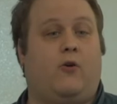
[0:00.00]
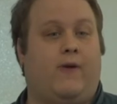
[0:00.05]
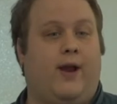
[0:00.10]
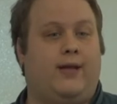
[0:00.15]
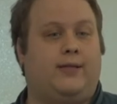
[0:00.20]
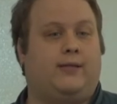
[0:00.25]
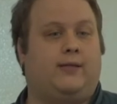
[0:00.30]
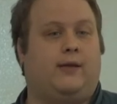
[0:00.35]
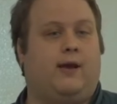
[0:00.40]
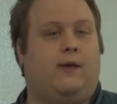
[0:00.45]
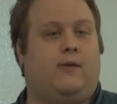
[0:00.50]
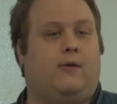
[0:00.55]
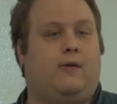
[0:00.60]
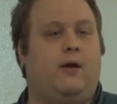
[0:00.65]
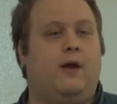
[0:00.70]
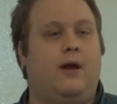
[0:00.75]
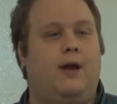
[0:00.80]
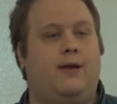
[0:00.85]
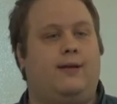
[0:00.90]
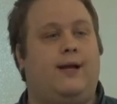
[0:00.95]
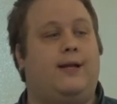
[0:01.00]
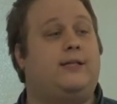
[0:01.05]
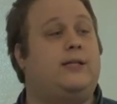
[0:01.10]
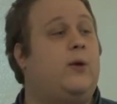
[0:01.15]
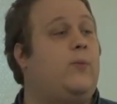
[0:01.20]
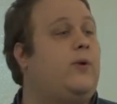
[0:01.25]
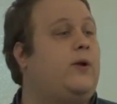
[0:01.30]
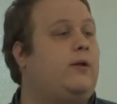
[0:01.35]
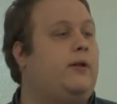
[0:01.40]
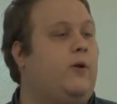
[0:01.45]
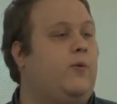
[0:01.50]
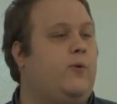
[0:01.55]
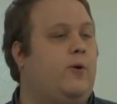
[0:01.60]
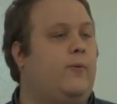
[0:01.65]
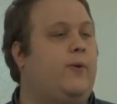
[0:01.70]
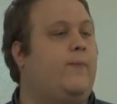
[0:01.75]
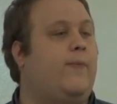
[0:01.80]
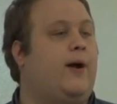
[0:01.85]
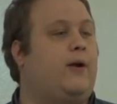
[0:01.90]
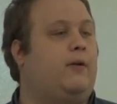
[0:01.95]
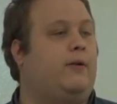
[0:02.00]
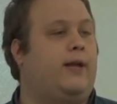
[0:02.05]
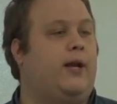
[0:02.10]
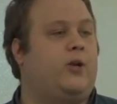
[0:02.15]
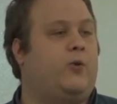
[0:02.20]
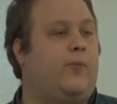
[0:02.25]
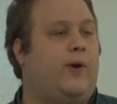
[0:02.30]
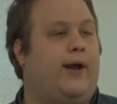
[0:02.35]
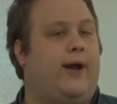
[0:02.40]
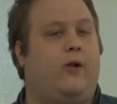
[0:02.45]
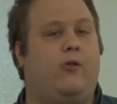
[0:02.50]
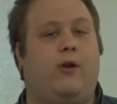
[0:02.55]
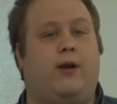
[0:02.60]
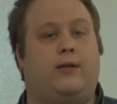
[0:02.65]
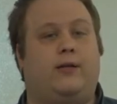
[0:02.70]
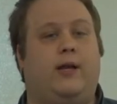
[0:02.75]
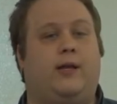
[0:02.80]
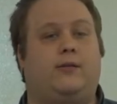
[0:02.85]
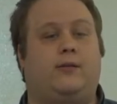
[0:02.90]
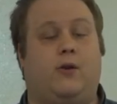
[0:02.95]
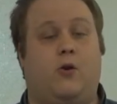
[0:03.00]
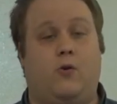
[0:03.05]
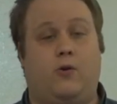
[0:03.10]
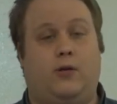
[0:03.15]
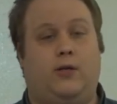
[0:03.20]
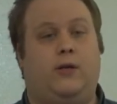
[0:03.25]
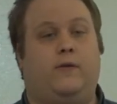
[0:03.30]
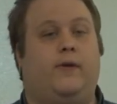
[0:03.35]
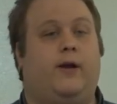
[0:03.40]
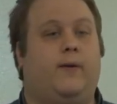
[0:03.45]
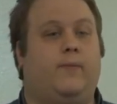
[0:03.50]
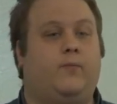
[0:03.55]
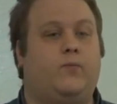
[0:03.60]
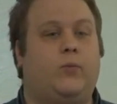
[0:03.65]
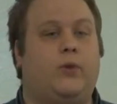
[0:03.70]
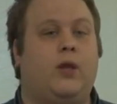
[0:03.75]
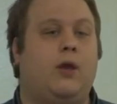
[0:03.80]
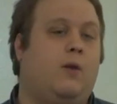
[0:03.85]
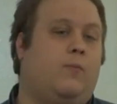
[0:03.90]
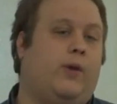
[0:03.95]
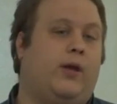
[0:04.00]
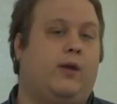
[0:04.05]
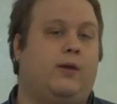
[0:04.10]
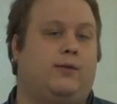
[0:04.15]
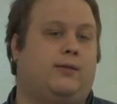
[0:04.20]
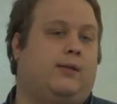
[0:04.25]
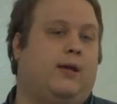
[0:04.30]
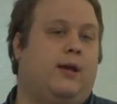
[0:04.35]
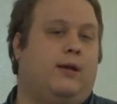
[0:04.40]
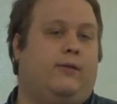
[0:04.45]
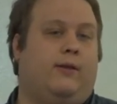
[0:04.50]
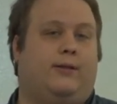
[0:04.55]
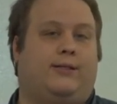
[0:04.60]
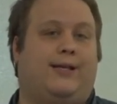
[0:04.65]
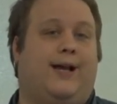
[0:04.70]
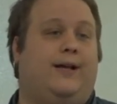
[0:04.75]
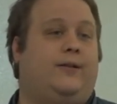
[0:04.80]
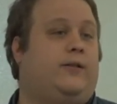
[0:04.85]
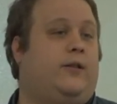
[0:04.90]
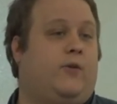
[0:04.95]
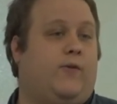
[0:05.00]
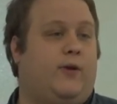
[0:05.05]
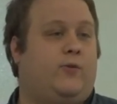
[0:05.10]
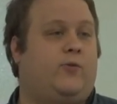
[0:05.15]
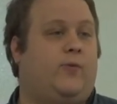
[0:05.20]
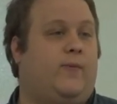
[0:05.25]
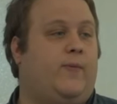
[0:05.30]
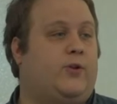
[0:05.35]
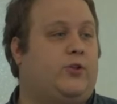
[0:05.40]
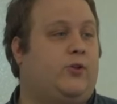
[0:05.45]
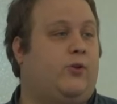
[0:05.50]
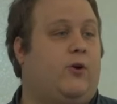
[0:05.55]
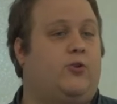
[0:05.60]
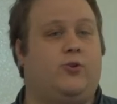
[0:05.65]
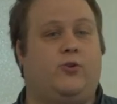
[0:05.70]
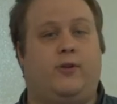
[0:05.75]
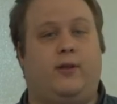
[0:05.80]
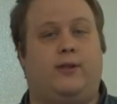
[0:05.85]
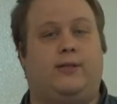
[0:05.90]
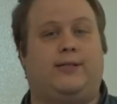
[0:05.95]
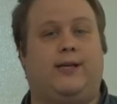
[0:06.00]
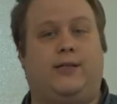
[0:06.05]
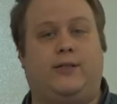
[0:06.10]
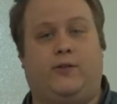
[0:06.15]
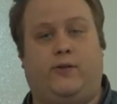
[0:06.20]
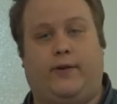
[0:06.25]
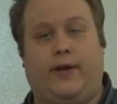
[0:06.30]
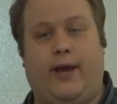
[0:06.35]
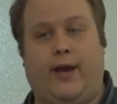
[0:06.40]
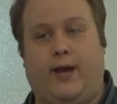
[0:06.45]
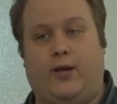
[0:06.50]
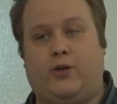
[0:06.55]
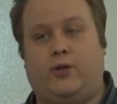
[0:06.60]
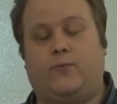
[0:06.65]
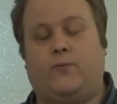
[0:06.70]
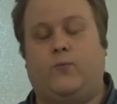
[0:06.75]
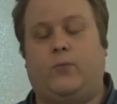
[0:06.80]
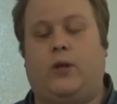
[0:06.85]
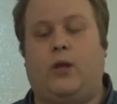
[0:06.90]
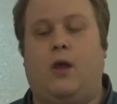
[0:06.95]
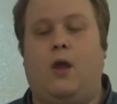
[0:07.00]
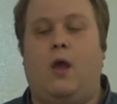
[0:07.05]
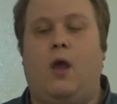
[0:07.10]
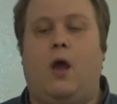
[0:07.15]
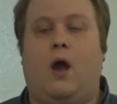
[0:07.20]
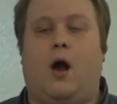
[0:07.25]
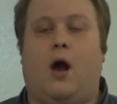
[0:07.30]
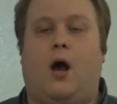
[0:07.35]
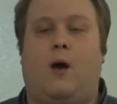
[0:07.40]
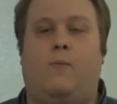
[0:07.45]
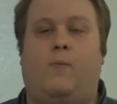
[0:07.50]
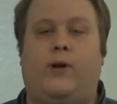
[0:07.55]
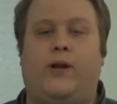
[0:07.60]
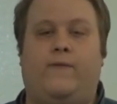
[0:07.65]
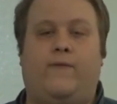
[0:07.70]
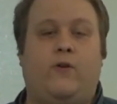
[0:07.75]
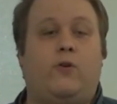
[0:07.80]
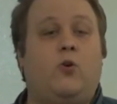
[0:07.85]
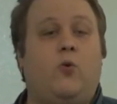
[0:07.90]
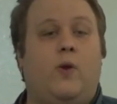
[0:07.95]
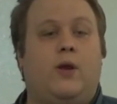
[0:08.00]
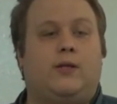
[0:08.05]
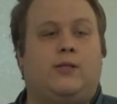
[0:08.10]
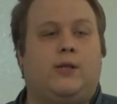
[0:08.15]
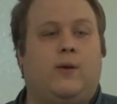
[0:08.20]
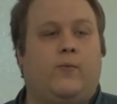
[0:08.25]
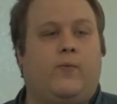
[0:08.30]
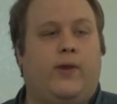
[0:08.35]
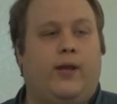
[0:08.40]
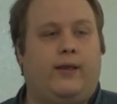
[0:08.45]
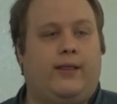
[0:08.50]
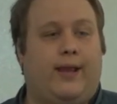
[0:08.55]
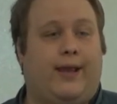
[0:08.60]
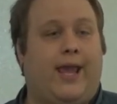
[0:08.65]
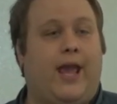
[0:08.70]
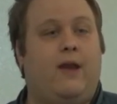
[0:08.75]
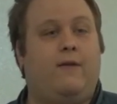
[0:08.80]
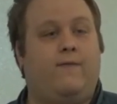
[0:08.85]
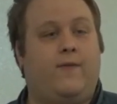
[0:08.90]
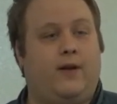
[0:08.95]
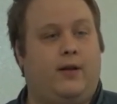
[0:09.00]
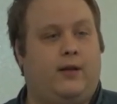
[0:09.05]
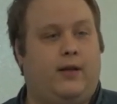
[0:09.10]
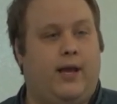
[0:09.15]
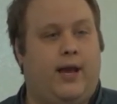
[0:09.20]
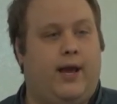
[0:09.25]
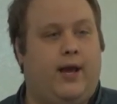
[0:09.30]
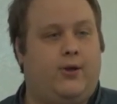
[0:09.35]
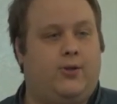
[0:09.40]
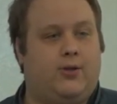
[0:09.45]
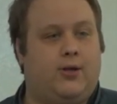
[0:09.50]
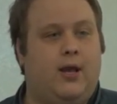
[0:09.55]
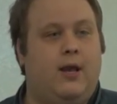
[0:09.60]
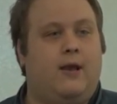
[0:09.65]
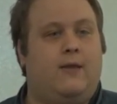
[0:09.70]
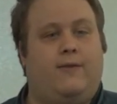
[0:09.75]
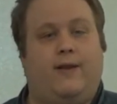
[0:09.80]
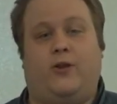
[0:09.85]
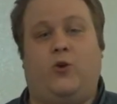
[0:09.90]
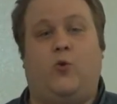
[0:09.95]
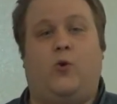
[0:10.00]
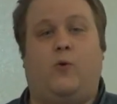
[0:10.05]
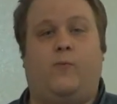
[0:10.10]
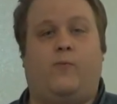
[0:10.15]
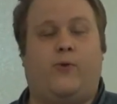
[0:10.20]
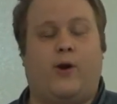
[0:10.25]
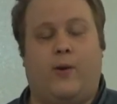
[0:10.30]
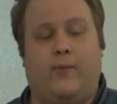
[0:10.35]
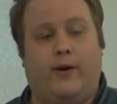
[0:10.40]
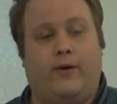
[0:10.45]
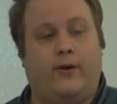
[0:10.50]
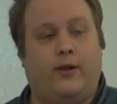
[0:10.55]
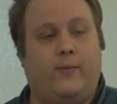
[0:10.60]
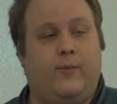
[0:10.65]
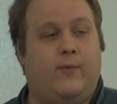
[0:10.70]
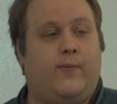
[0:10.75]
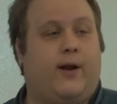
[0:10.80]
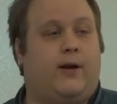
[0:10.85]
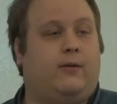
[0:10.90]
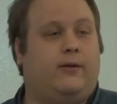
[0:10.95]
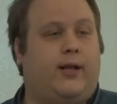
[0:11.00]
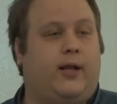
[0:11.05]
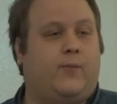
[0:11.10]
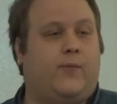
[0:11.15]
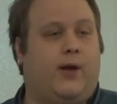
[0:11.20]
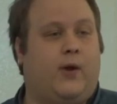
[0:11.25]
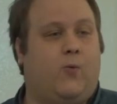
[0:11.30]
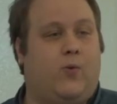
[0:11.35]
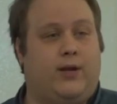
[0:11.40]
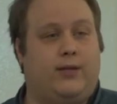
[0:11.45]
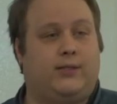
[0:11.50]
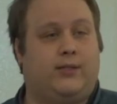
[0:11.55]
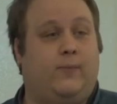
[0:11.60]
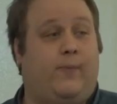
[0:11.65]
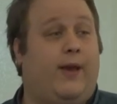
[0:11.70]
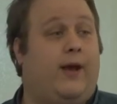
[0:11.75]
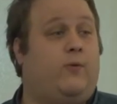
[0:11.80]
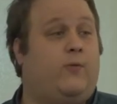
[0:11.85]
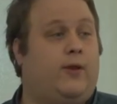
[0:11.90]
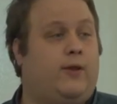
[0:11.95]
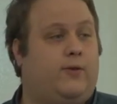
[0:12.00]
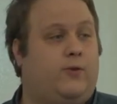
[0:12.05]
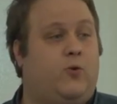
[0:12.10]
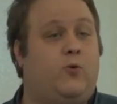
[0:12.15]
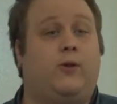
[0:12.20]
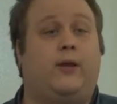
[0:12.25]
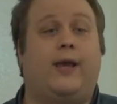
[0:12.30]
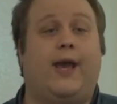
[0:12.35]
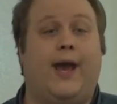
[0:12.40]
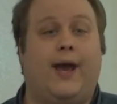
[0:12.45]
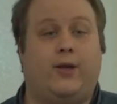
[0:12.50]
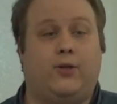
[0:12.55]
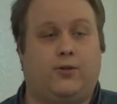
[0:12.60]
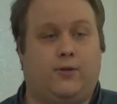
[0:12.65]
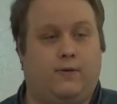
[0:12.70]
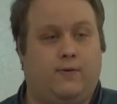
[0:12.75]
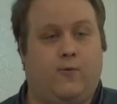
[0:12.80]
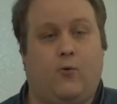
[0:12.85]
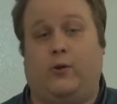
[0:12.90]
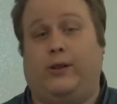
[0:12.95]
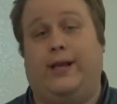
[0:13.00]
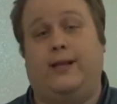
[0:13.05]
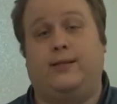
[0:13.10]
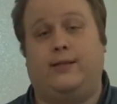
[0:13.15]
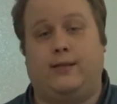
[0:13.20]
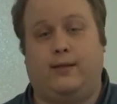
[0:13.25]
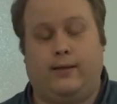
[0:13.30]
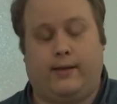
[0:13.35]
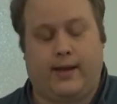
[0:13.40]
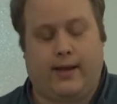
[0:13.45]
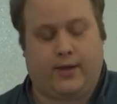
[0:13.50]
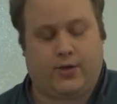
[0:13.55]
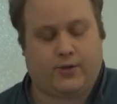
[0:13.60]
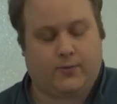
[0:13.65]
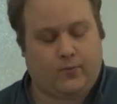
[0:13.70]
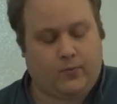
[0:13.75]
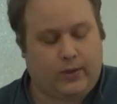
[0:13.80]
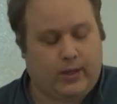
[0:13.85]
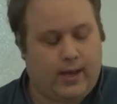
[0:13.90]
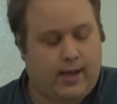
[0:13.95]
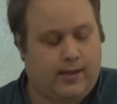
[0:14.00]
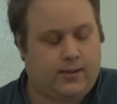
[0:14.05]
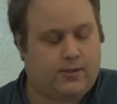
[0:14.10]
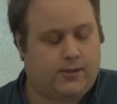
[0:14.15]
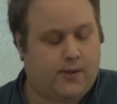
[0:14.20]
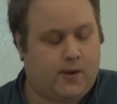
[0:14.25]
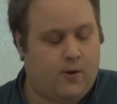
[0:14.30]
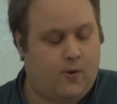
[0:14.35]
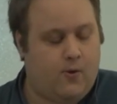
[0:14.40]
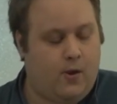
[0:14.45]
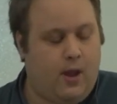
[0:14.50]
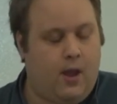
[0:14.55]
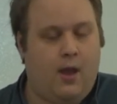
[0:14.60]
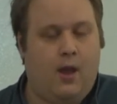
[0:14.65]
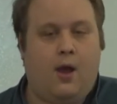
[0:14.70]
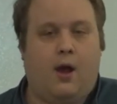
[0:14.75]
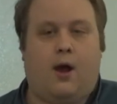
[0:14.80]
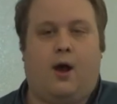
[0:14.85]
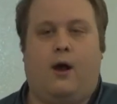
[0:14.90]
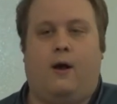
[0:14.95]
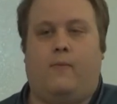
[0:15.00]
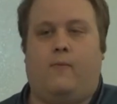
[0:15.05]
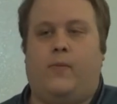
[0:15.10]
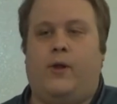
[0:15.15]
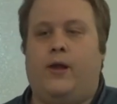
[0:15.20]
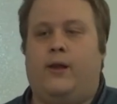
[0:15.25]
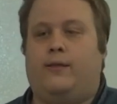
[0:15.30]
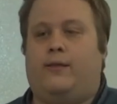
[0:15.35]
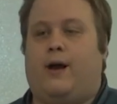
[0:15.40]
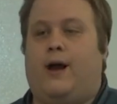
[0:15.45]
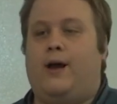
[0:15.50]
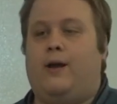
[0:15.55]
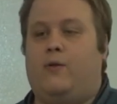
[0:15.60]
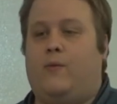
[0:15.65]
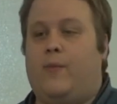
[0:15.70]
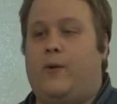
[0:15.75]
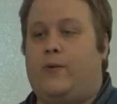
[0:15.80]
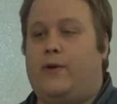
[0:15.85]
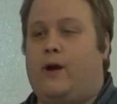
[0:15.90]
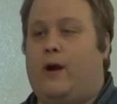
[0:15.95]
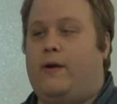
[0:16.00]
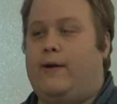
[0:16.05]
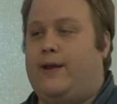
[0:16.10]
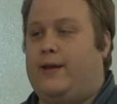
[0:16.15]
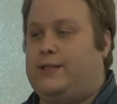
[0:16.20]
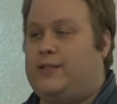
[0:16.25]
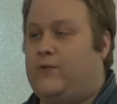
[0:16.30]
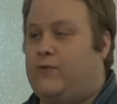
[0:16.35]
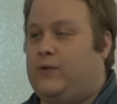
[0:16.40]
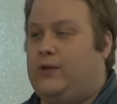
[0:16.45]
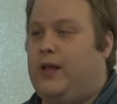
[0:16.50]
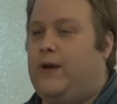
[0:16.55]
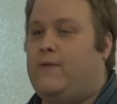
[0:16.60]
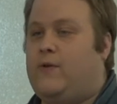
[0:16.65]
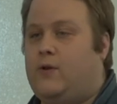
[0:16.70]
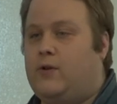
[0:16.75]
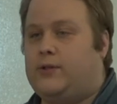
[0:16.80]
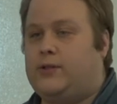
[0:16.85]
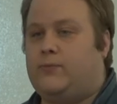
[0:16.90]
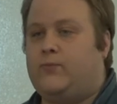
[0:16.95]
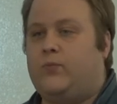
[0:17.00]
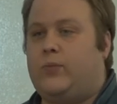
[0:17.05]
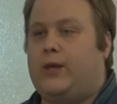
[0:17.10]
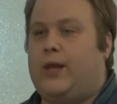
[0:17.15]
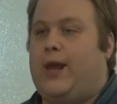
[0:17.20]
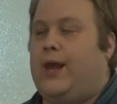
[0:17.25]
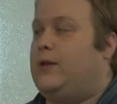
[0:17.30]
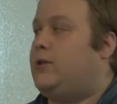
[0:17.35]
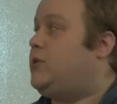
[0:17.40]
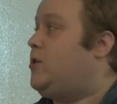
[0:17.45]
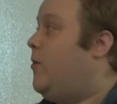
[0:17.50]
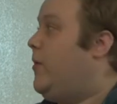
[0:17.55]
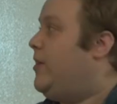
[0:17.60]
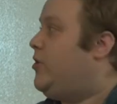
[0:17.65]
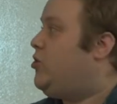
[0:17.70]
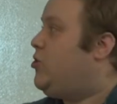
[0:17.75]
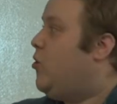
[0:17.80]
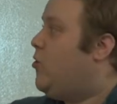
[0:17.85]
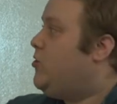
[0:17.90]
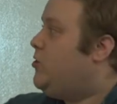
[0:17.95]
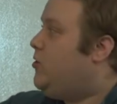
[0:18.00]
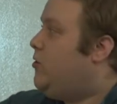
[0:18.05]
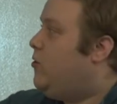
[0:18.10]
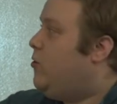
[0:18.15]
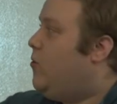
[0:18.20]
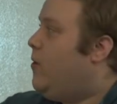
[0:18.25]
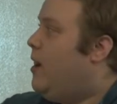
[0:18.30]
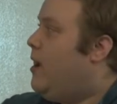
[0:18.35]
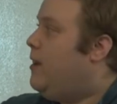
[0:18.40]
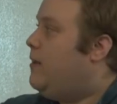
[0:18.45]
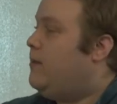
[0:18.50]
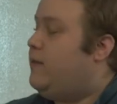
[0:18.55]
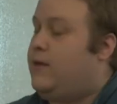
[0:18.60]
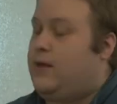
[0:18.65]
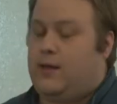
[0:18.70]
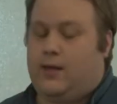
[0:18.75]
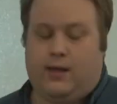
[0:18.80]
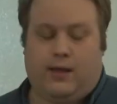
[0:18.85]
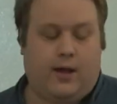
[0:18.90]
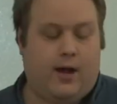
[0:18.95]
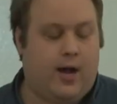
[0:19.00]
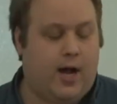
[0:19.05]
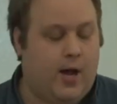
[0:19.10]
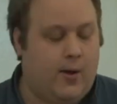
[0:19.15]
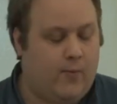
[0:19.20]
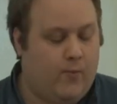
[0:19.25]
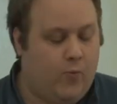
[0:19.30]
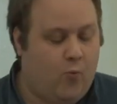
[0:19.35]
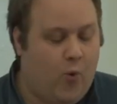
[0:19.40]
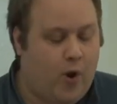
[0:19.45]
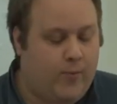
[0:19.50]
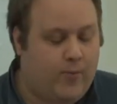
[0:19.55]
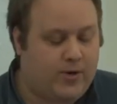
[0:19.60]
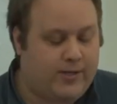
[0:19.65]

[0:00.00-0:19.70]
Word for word: arrays together, that typically will be bottlenecked by how long it takes to go to DRAM because the size of the arrays will be much larger than the size of your cache. Um, but if you're doing something that can fit in cache, then you will primarily be bottlenecked by what is the bandwidth to the cache or latency to the cache. And so um, the, the, memory hierarchy has different levels, and so it shows you the, um, what